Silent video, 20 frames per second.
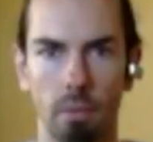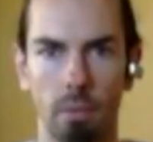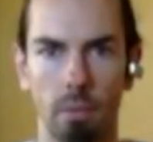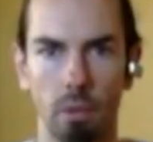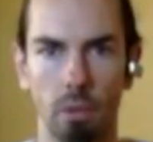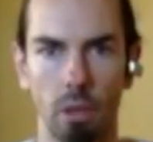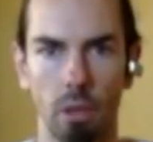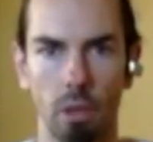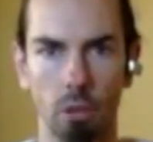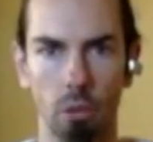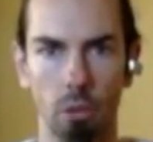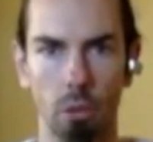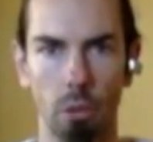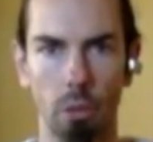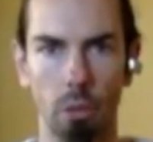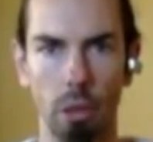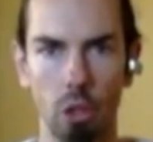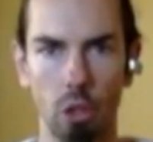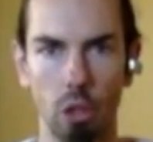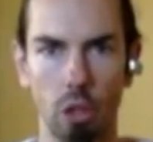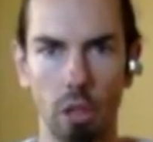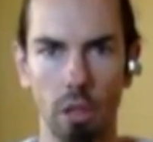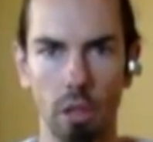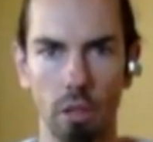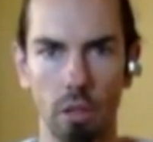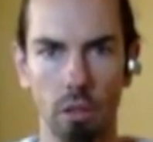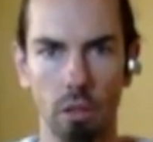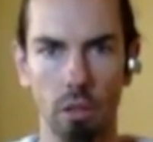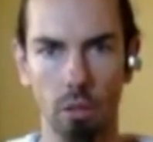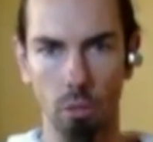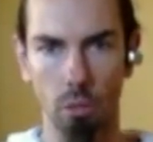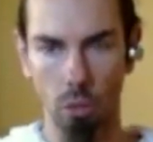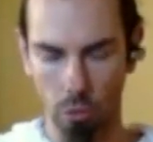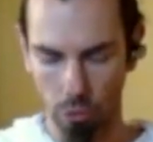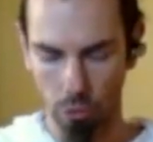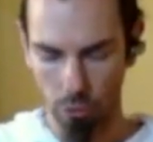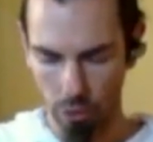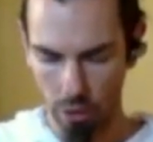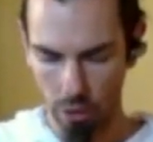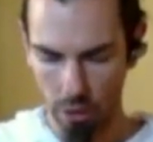So as we reach this, we'll
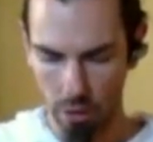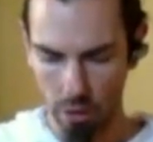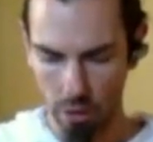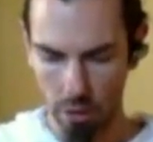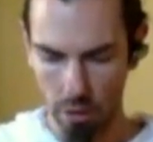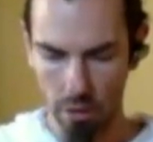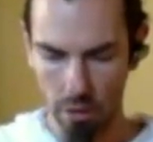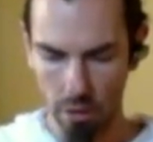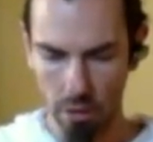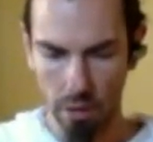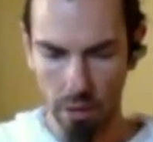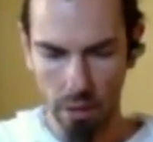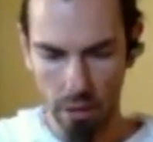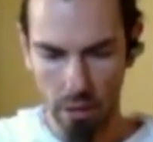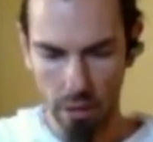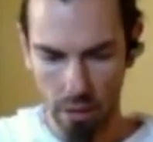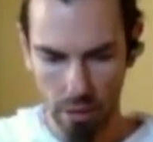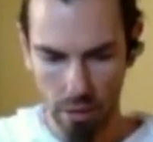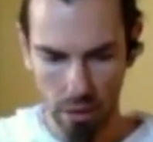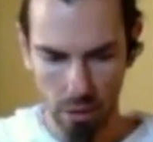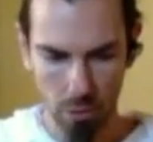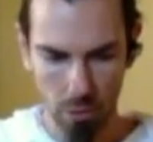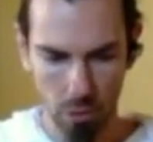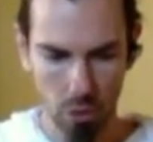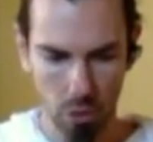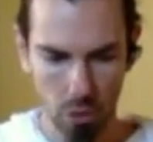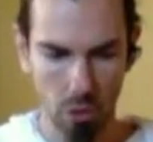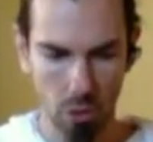feel that it helps